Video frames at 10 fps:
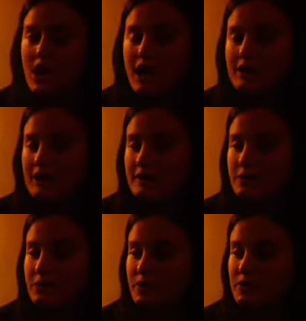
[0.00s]
Another
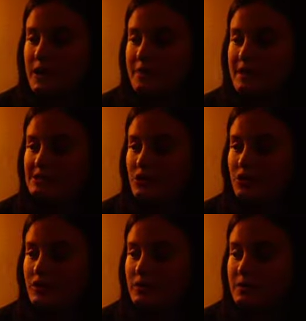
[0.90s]
program that's
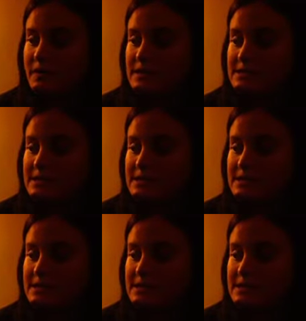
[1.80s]
offered with this